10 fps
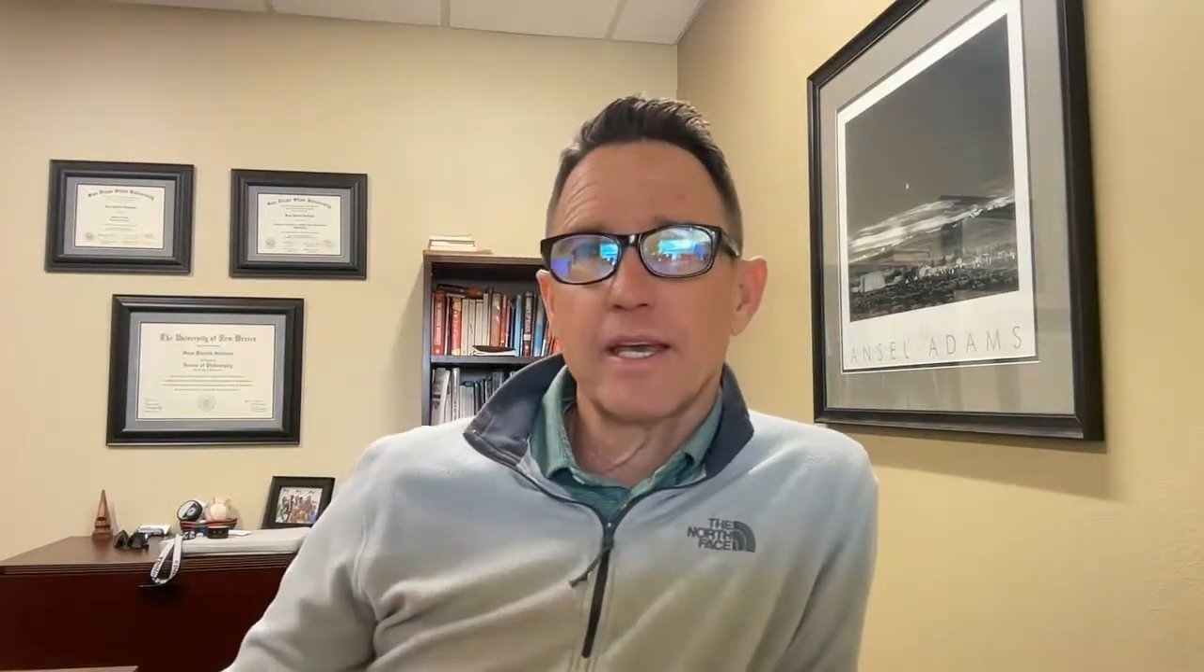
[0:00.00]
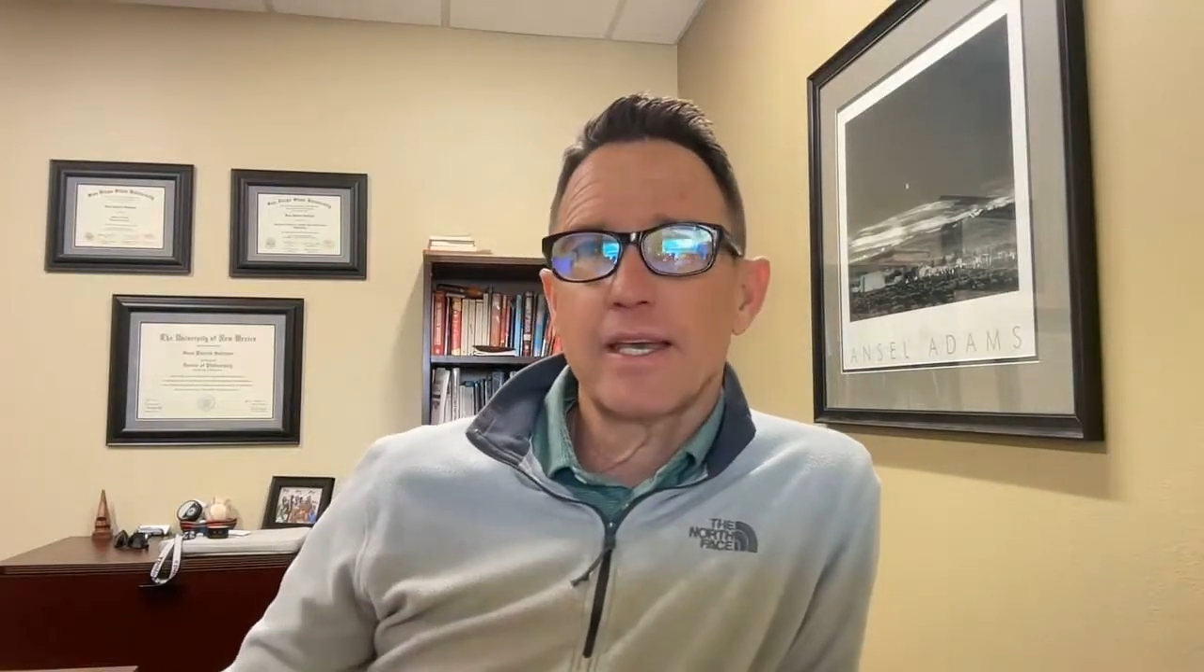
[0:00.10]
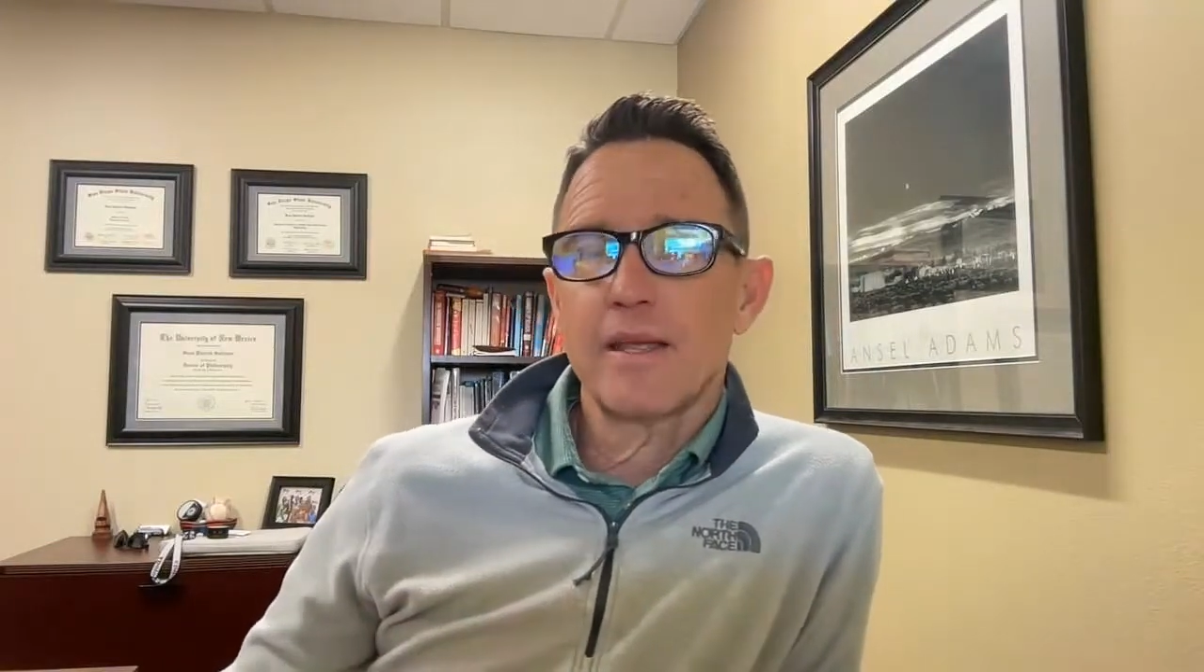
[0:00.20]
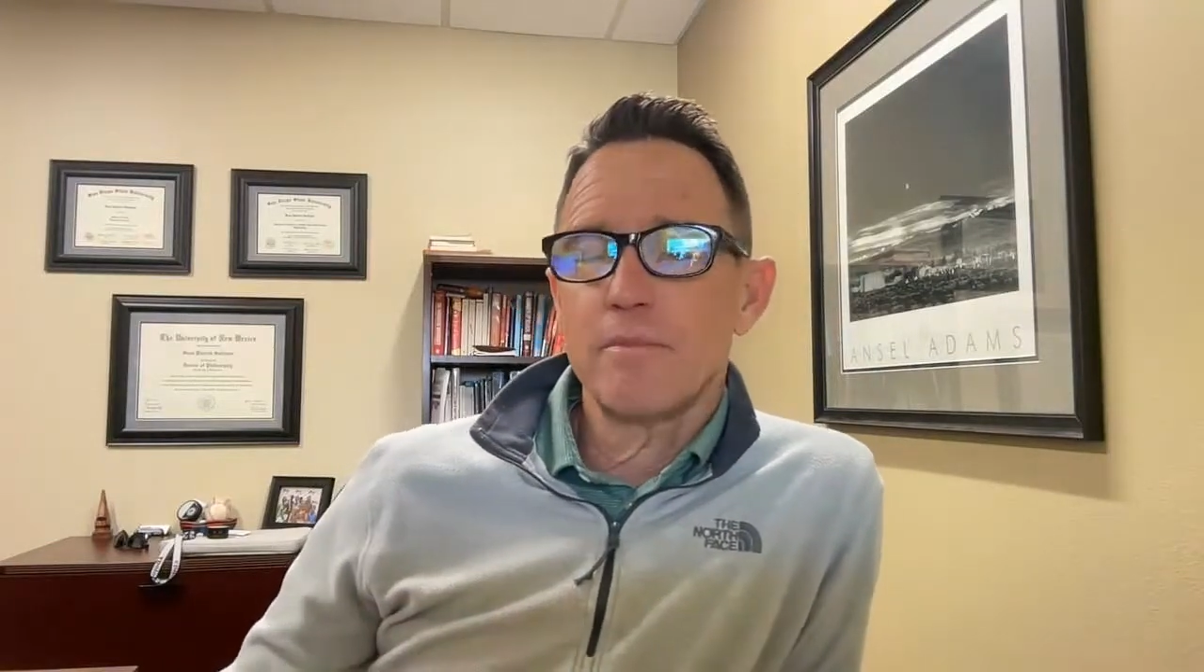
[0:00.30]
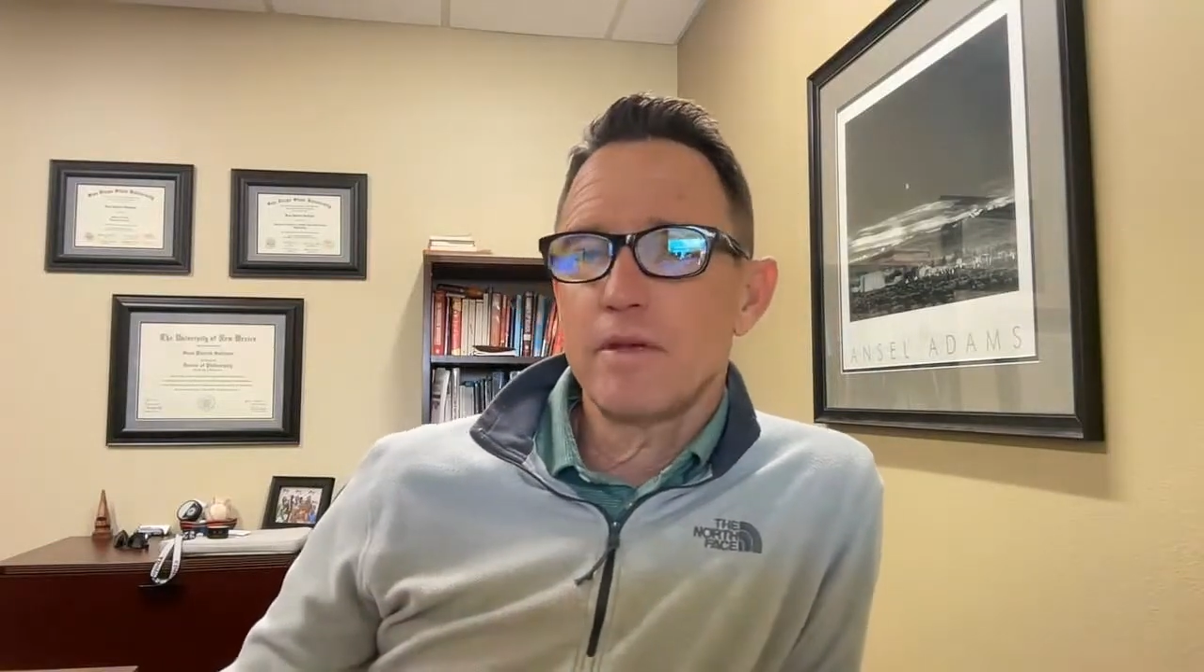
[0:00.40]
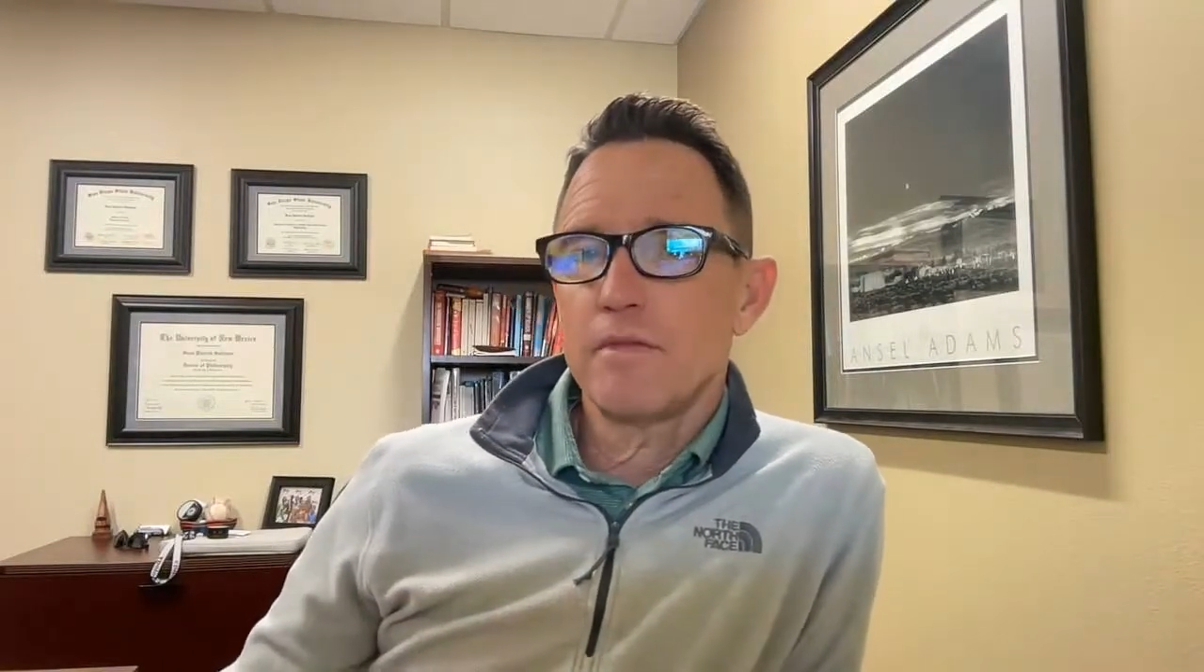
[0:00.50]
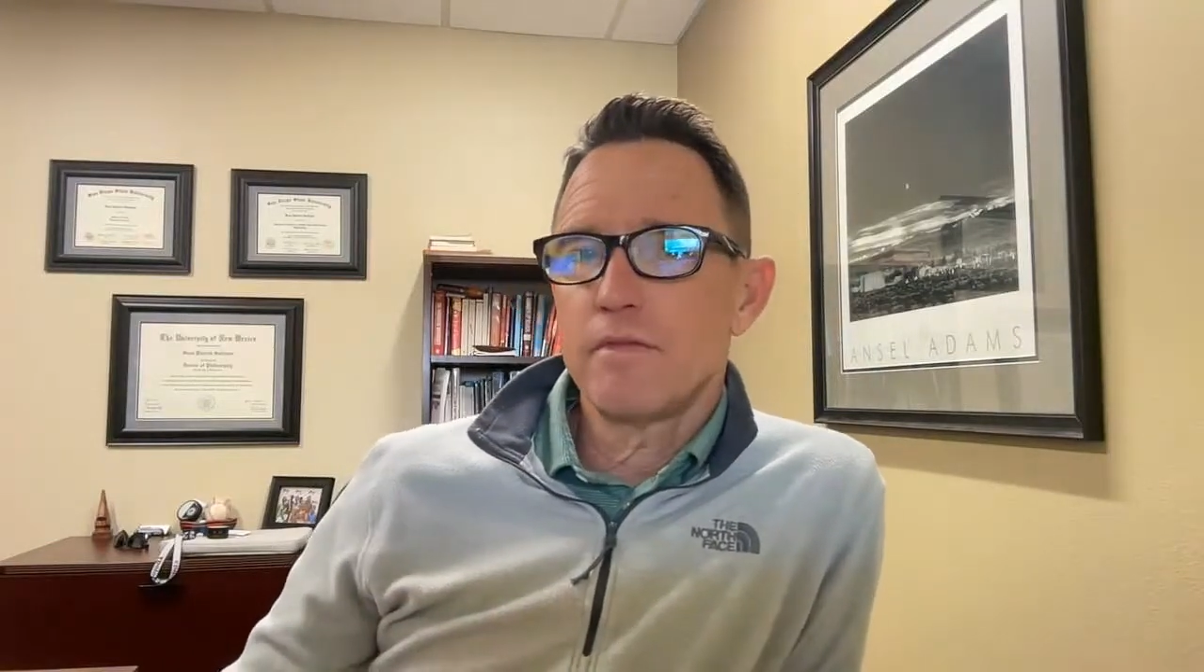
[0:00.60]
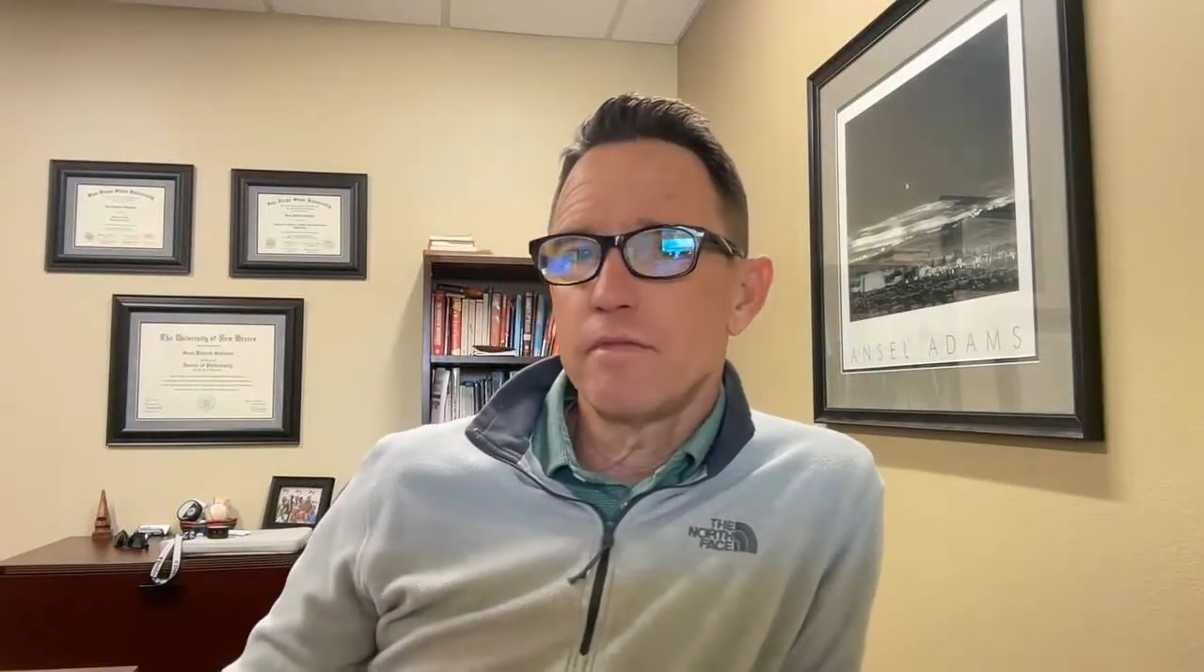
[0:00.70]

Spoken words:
It can be